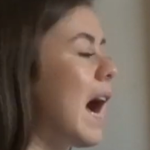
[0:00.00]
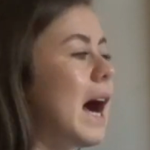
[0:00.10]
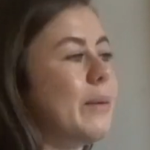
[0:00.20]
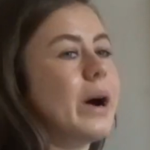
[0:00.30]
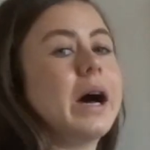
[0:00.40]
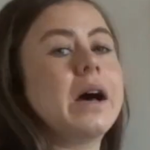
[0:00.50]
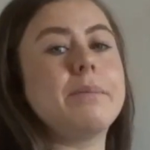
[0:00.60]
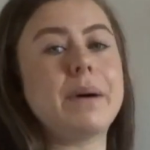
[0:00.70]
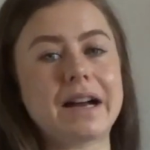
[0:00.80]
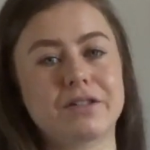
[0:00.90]

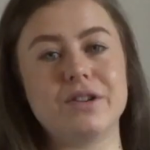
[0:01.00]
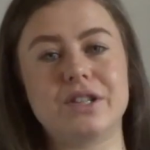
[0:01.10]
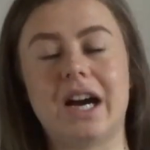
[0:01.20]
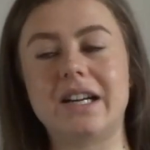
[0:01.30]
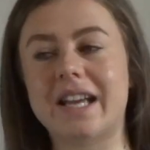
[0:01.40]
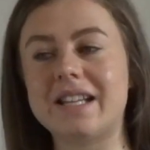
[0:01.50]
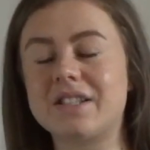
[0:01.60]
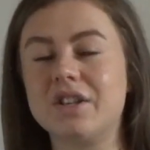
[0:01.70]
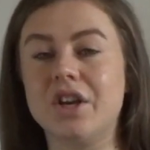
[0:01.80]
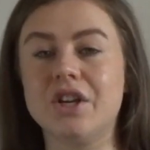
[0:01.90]
our macro targets.